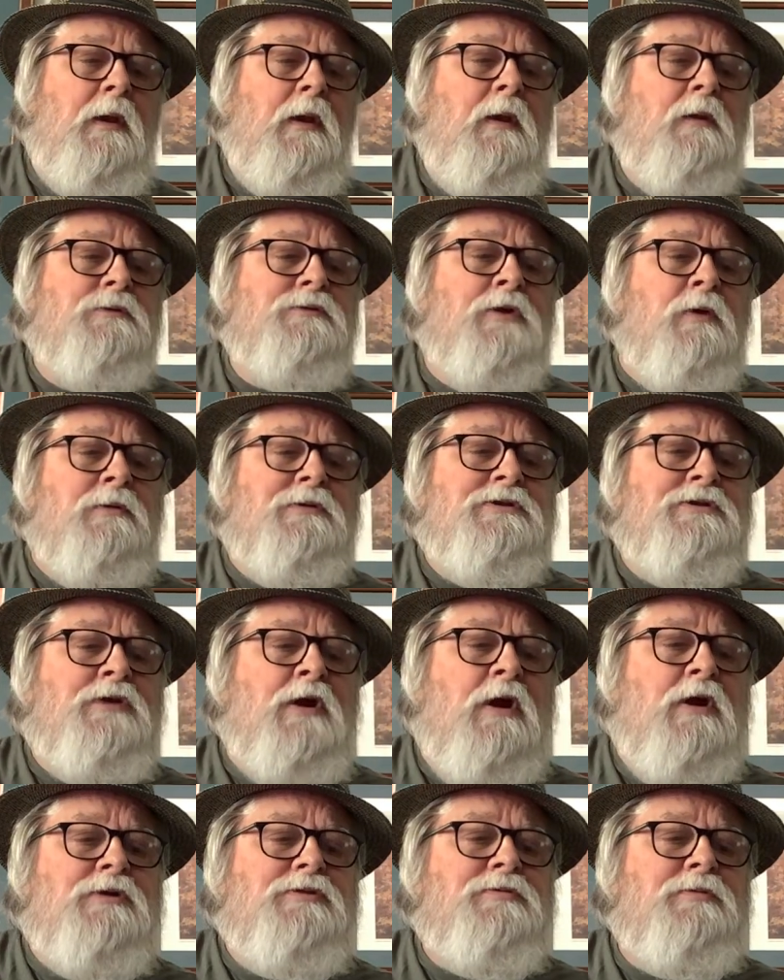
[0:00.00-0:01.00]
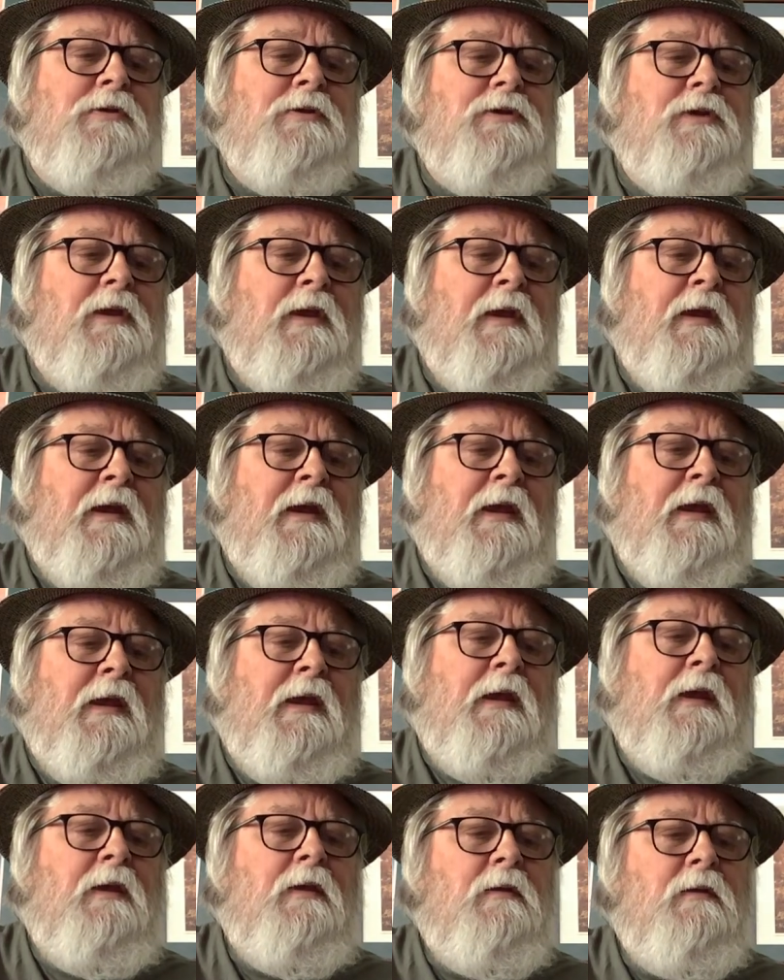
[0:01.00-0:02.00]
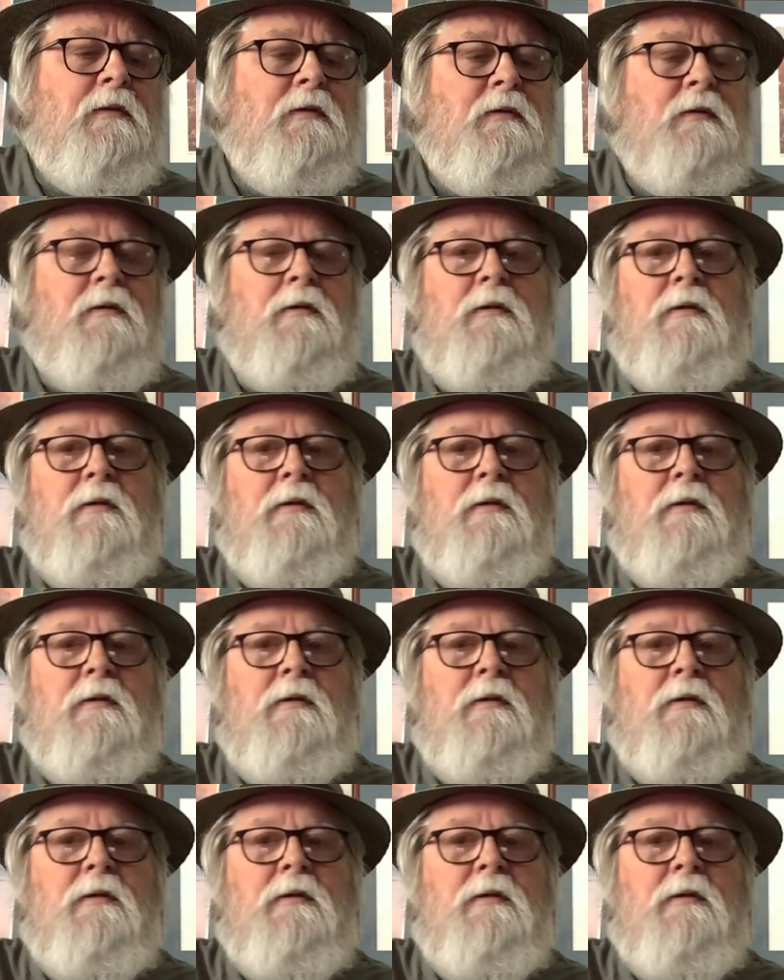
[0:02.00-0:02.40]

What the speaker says: So it starts with an E, then